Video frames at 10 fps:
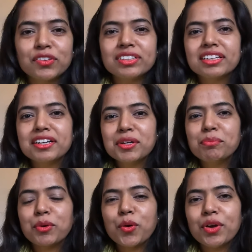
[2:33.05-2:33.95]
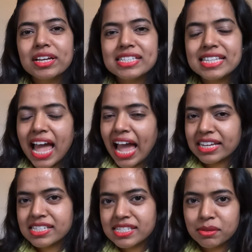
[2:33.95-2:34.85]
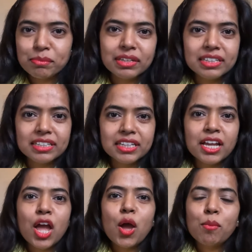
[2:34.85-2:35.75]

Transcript: Now the third pro is accessibility,